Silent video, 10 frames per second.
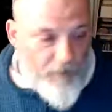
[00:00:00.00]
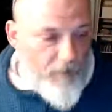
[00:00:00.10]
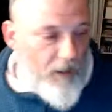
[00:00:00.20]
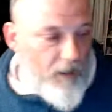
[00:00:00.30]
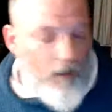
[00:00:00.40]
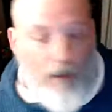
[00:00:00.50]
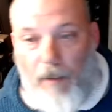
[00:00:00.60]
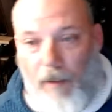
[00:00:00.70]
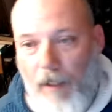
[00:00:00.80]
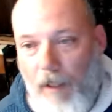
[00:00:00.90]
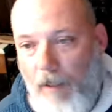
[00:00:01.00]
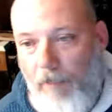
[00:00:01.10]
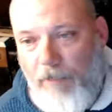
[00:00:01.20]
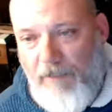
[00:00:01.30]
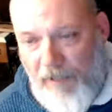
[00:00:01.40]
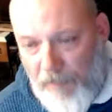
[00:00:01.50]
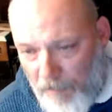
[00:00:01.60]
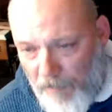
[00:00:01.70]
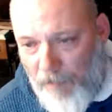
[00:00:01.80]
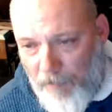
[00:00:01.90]
a minute. Take a
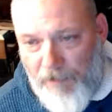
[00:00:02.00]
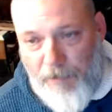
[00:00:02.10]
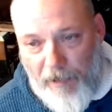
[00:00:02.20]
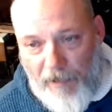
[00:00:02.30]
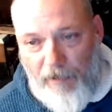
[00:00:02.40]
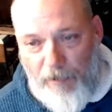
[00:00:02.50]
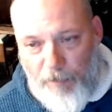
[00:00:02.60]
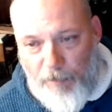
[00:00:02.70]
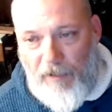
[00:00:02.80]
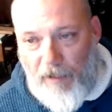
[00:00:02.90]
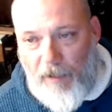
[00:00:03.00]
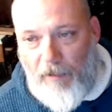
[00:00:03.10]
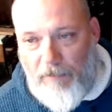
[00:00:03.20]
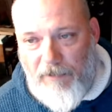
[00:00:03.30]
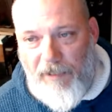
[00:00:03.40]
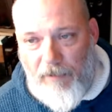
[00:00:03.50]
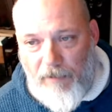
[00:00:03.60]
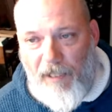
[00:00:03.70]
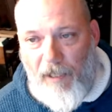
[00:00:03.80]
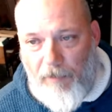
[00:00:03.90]
look at how much money they're printing, y'all. Take a
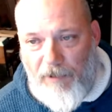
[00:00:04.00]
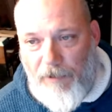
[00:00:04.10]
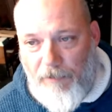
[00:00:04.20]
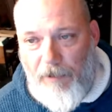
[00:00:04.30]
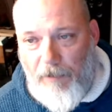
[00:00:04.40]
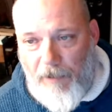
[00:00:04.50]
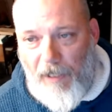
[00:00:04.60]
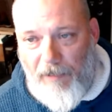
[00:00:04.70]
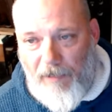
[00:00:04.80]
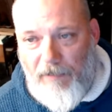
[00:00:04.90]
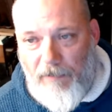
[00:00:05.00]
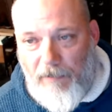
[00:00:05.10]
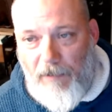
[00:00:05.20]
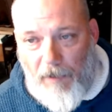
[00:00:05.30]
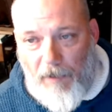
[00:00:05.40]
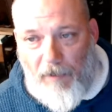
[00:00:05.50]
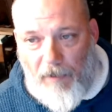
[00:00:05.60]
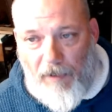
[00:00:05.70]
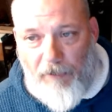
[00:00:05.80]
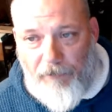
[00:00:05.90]
look at how much of it you're not getting.
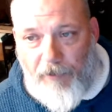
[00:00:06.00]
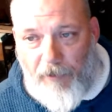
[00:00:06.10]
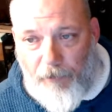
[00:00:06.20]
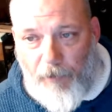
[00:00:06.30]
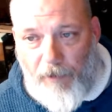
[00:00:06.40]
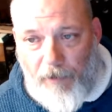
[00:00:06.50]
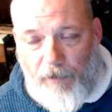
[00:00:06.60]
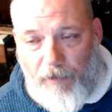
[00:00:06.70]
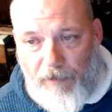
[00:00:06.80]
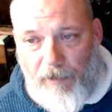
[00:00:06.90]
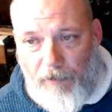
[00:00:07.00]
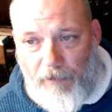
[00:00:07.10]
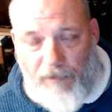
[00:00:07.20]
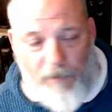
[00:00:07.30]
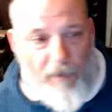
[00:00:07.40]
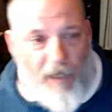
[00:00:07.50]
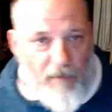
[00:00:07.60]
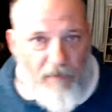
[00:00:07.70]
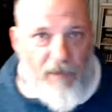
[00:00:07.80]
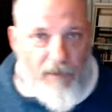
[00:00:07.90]
If we're going to increase the
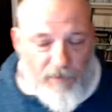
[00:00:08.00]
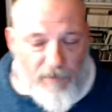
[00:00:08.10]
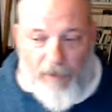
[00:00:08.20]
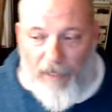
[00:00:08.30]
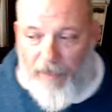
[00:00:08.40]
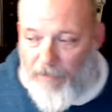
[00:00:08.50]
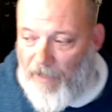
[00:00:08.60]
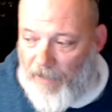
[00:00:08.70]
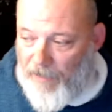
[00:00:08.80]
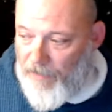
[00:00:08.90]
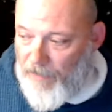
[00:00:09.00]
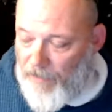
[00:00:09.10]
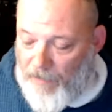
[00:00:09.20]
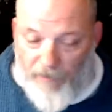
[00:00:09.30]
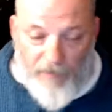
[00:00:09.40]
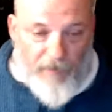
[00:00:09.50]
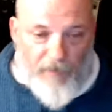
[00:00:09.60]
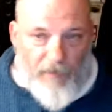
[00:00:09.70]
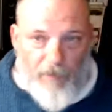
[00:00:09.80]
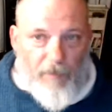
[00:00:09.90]
monetary supply by
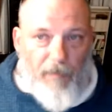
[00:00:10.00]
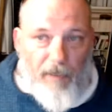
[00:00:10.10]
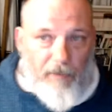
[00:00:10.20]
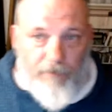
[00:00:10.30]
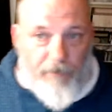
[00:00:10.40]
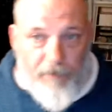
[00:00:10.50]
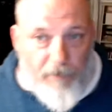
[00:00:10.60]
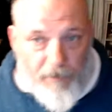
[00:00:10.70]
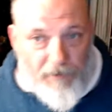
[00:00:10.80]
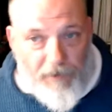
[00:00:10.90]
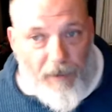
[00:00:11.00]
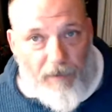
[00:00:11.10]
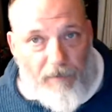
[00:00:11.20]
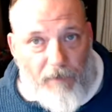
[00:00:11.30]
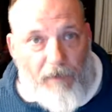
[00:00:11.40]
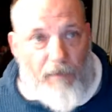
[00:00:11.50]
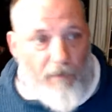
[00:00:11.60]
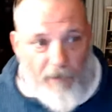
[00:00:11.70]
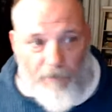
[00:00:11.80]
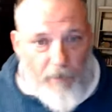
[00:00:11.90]
50%,
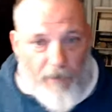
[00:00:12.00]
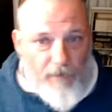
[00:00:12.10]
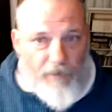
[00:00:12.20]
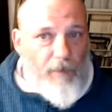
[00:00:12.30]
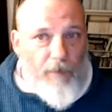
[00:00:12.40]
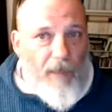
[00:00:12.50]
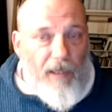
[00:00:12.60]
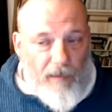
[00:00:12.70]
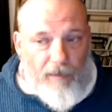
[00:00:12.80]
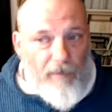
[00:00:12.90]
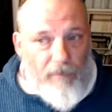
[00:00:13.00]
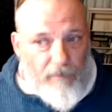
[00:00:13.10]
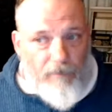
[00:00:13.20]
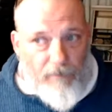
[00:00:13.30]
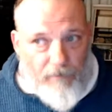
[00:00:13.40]
then everybody should be making,